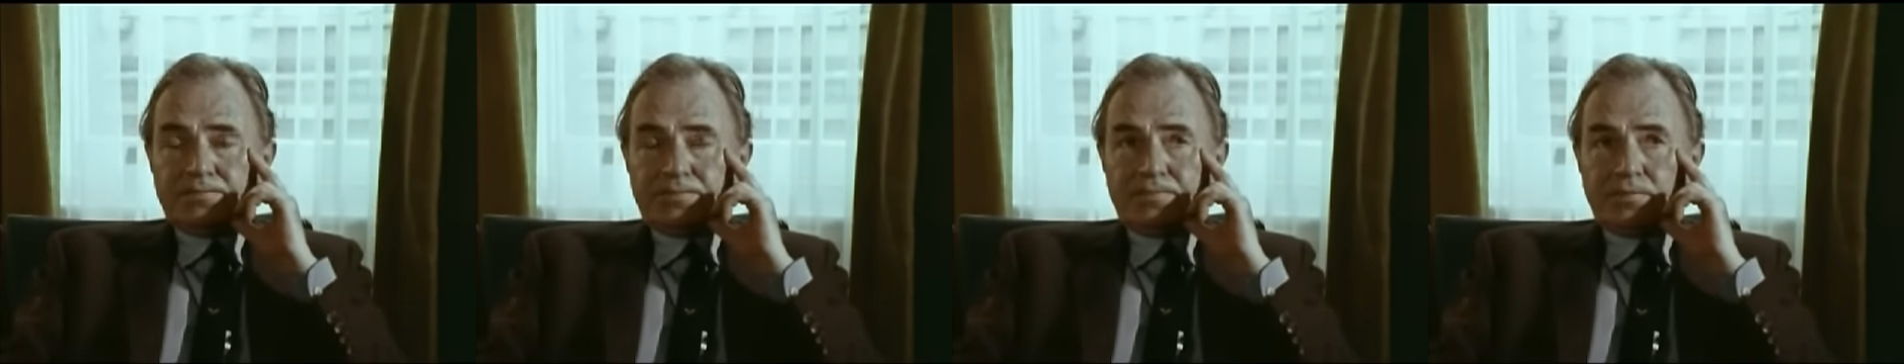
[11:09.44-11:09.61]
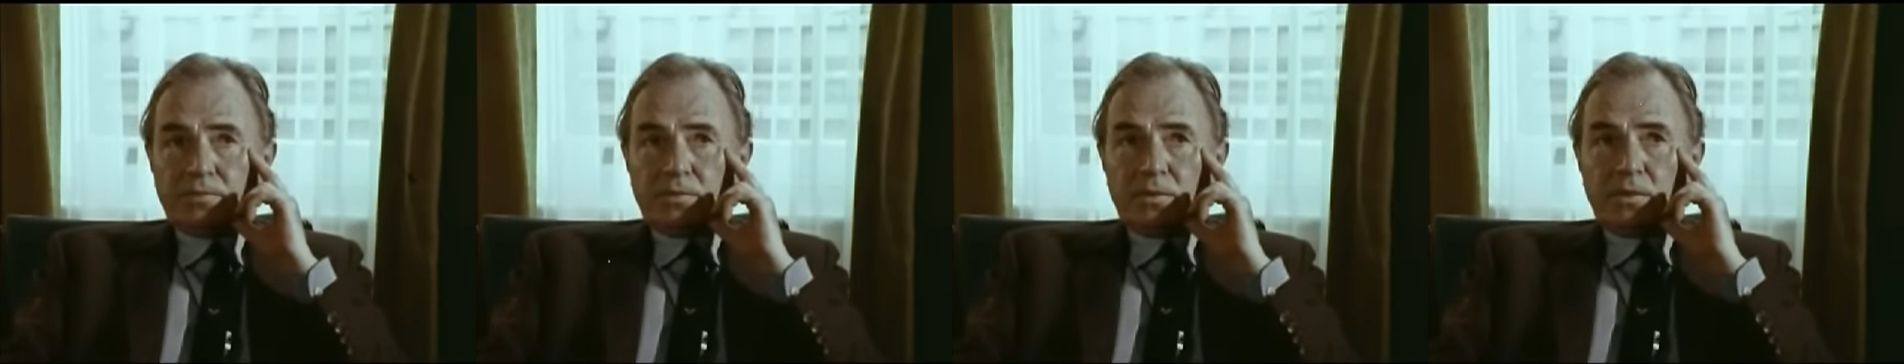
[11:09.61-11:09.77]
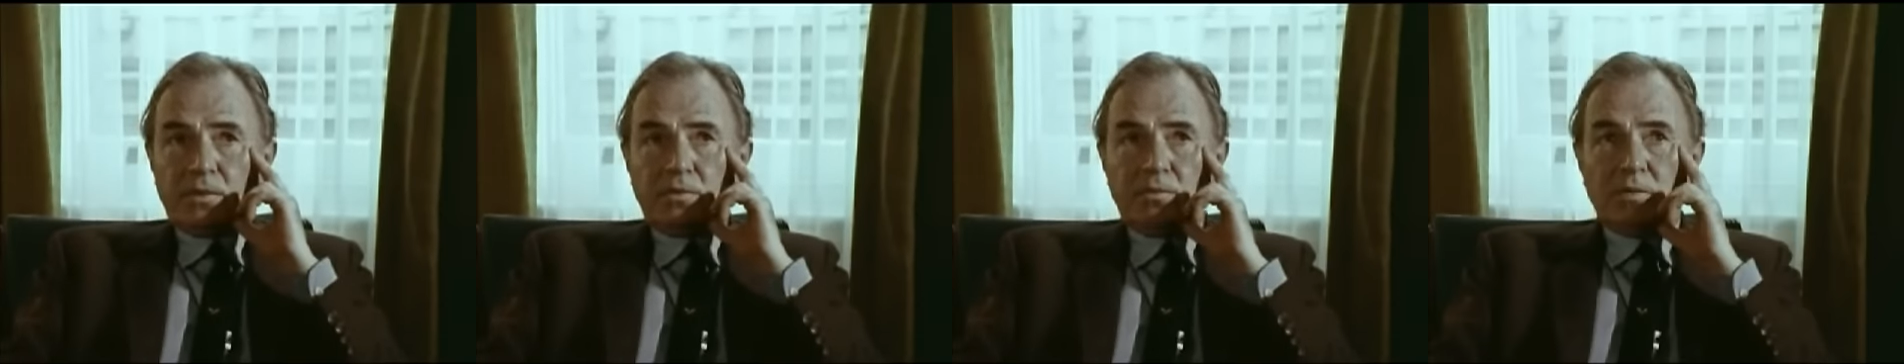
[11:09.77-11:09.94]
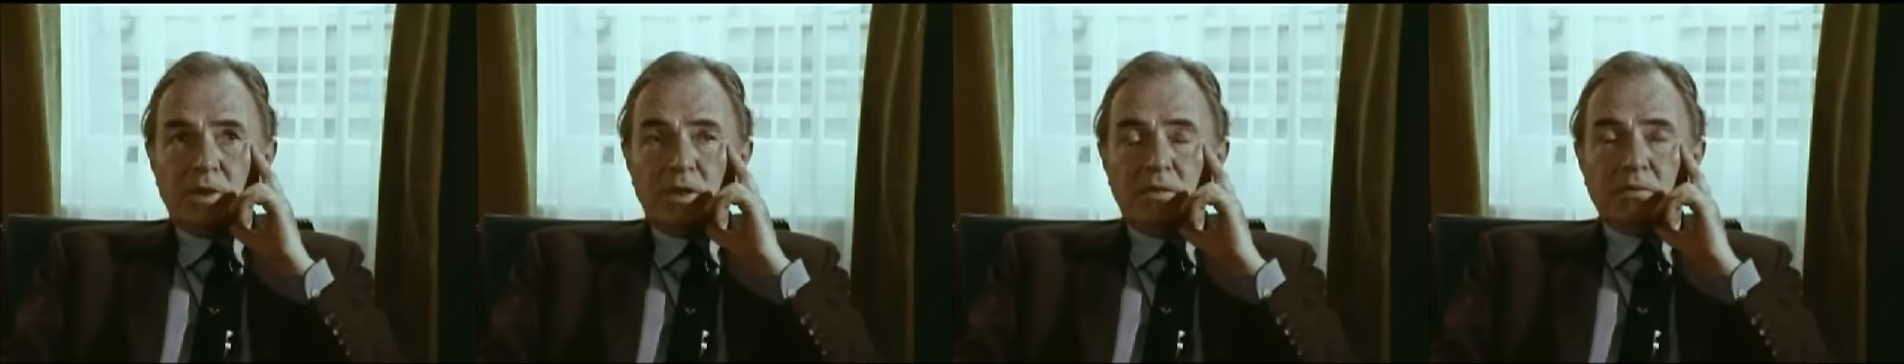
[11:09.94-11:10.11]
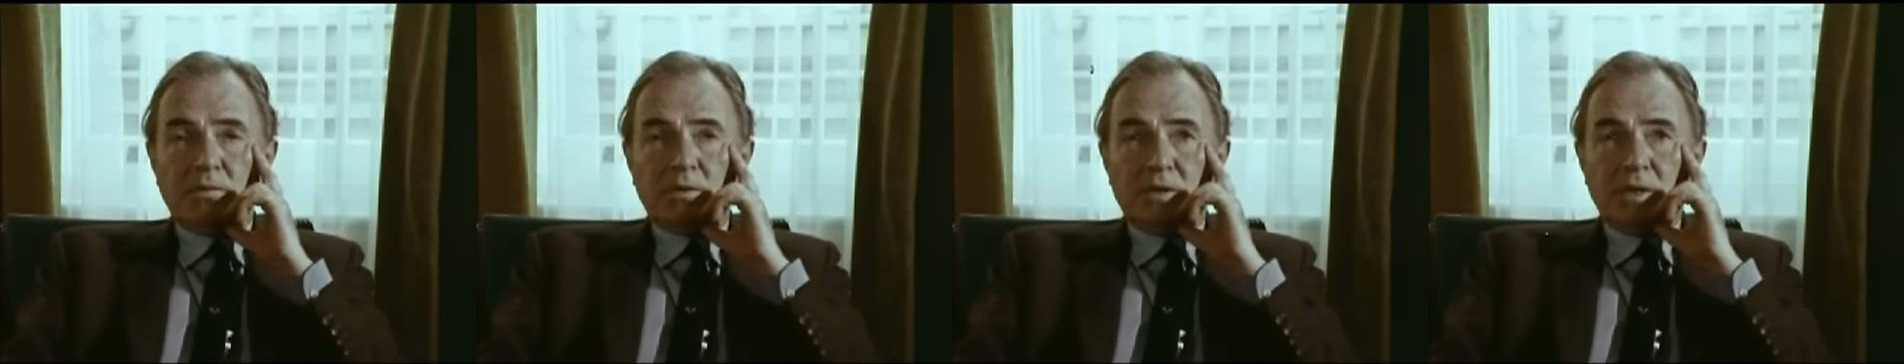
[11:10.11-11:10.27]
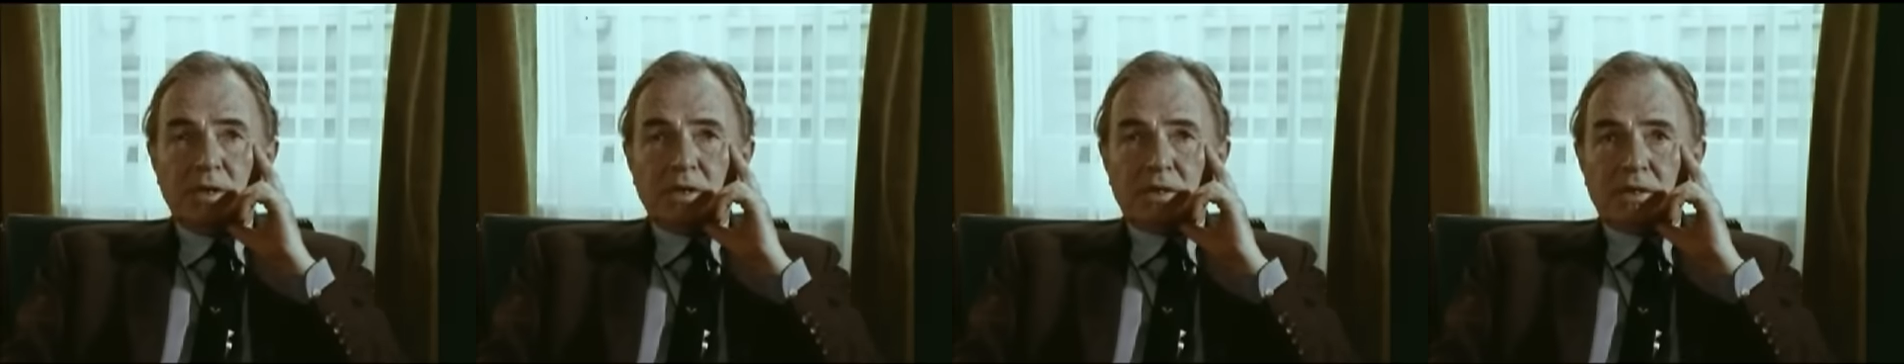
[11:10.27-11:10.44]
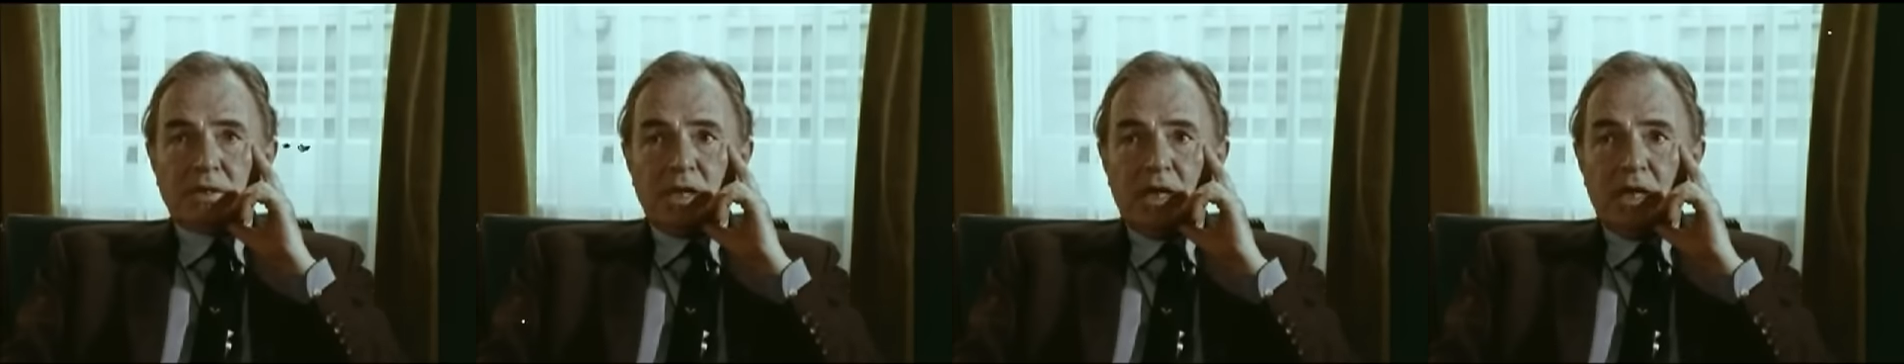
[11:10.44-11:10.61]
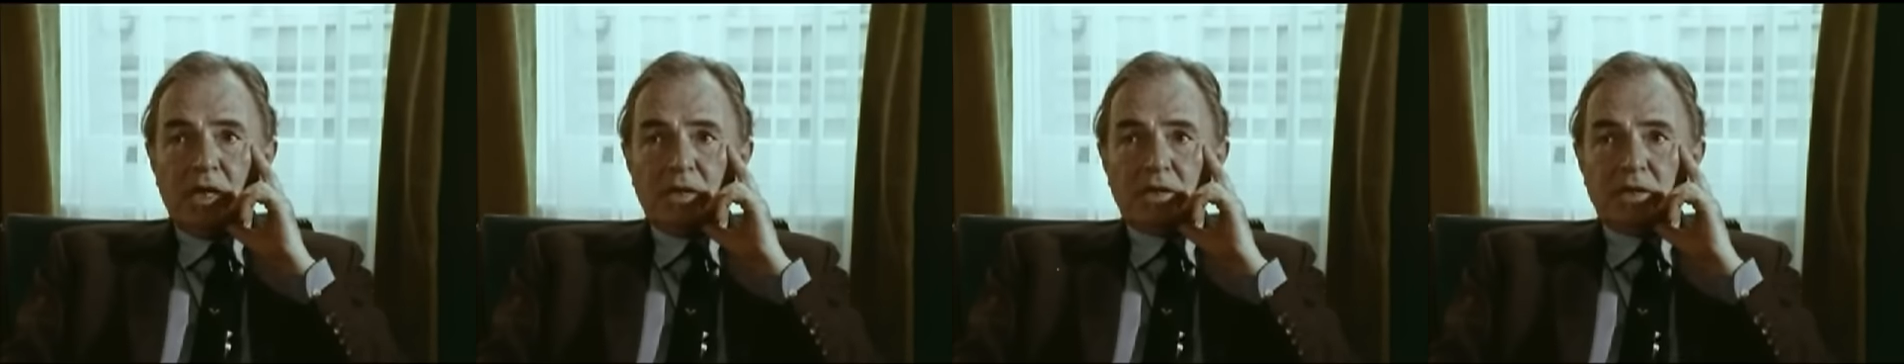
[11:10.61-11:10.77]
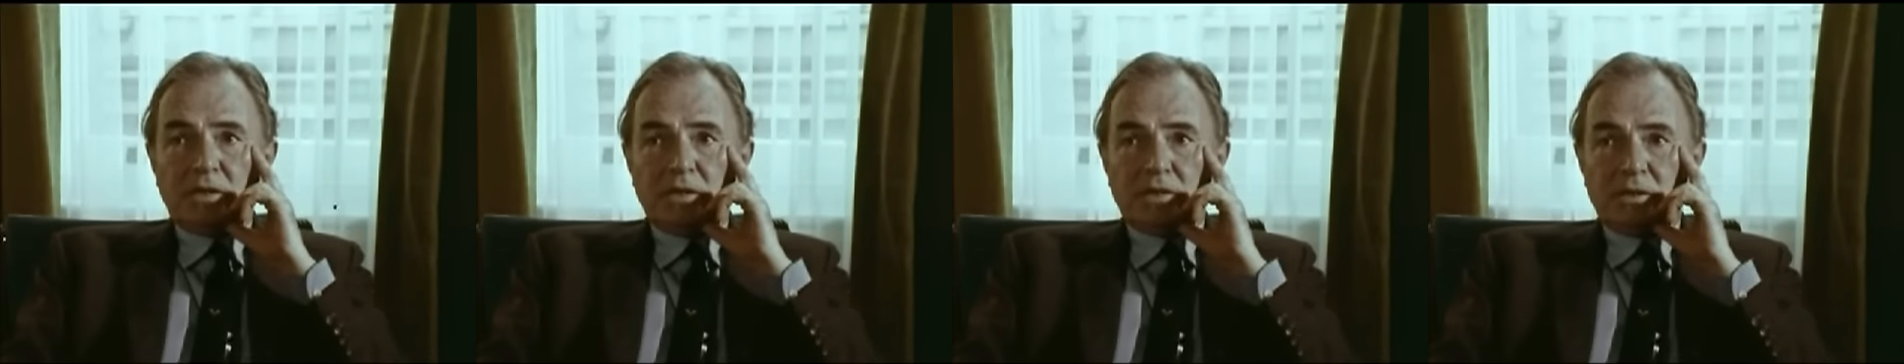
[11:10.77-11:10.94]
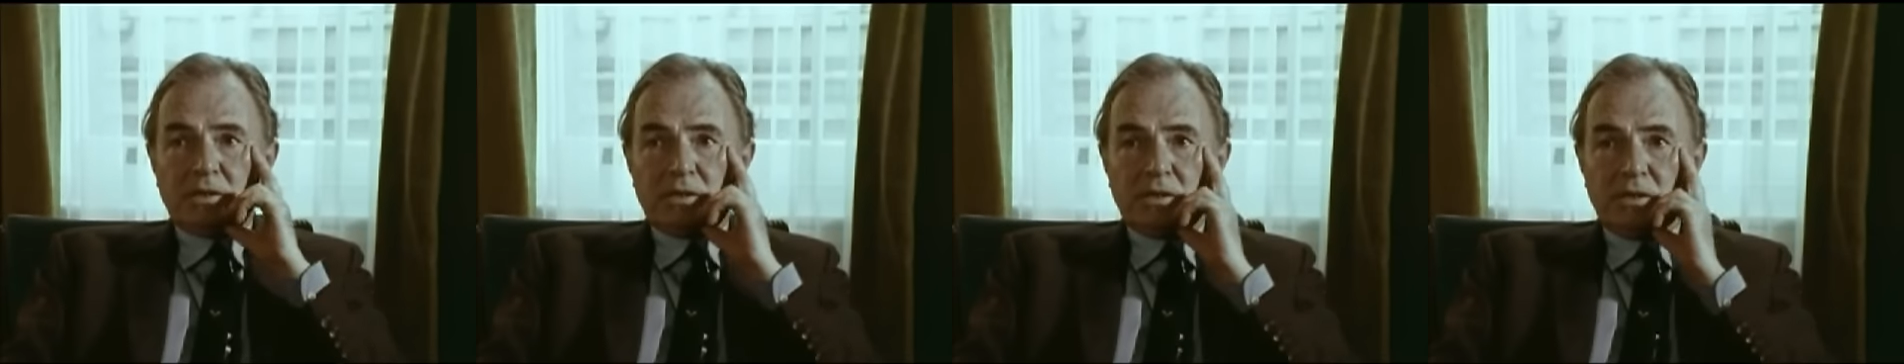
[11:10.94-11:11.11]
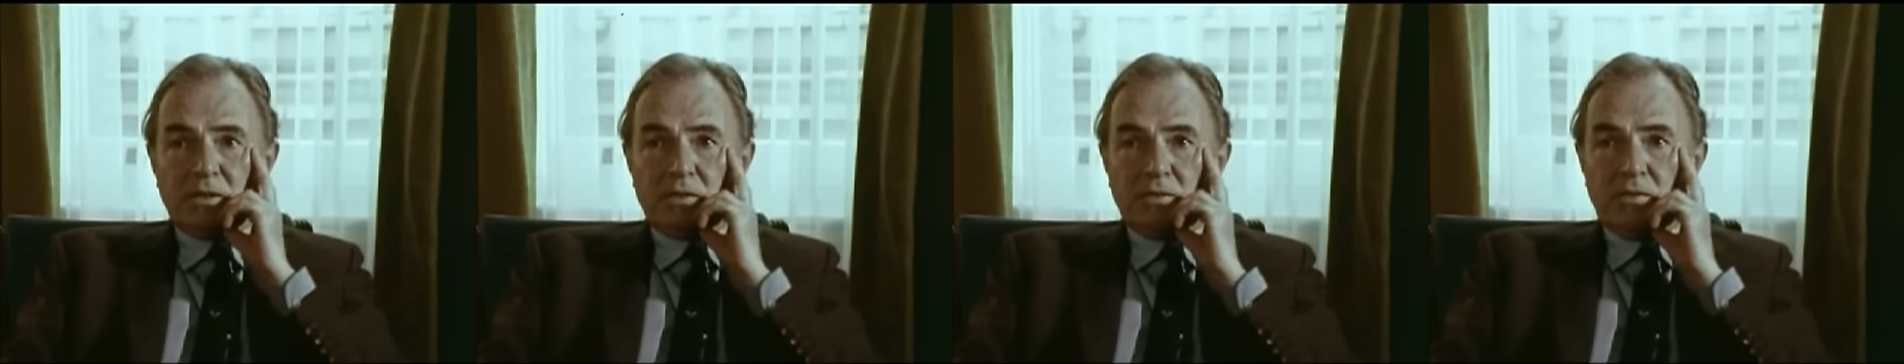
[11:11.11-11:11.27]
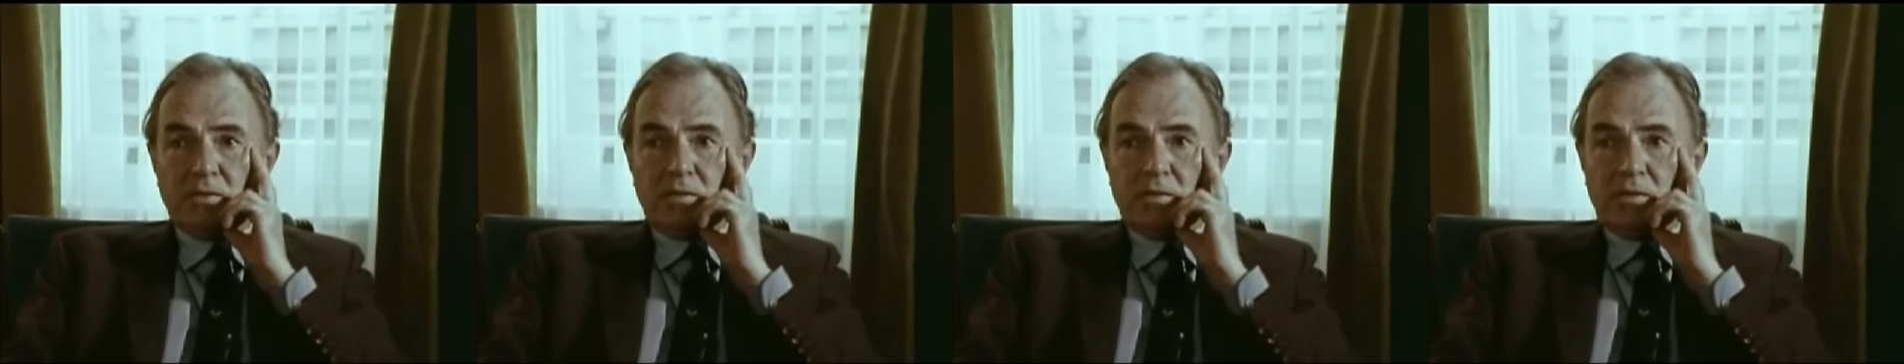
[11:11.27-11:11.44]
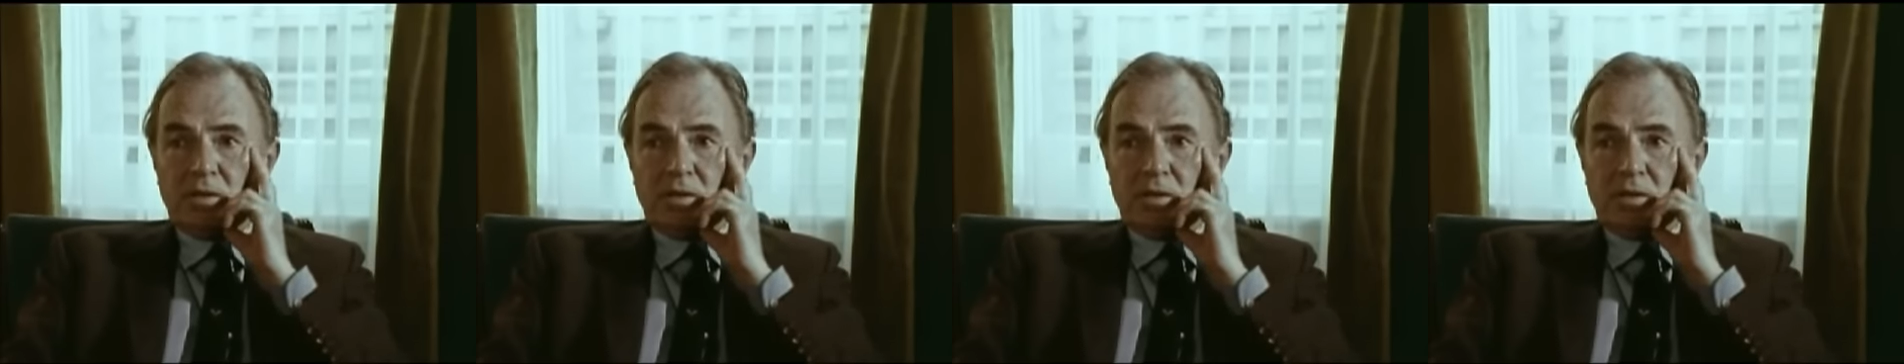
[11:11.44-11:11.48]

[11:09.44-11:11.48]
we were entitled to